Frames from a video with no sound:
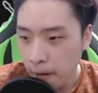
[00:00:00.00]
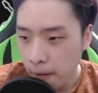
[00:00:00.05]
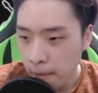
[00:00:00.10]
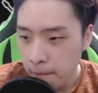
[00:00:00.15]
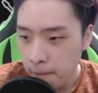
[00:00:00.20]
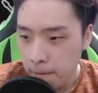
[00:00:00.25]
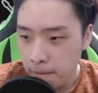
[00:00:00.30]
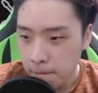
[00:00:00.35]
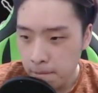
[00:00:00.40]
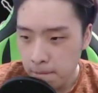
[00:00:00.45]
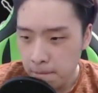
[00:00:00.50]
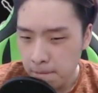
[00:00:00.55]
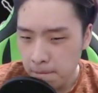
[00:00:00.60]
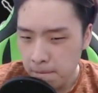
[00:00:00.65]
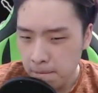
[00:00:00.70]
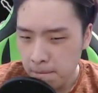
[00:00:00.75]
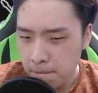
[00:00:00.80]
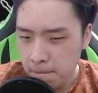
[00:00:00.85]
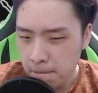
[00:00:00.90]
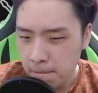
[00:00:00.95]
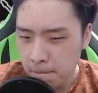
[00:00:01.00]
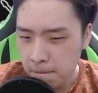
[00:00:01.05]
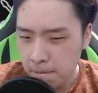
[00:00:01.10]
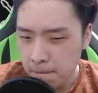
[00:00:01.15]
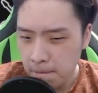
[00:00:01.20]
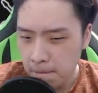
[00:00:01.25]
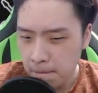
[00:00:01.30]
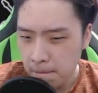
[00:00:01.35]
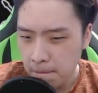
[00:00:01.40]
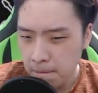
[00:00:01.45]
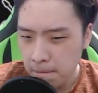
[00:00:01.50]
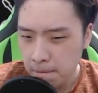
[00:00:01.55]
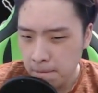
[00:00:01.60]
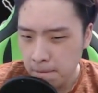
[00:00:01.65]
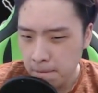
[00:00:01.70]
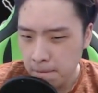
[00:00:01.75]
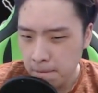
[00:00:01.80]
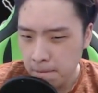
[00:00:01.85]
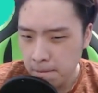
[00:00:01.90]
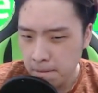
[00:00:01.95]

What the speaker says: Nothing is said.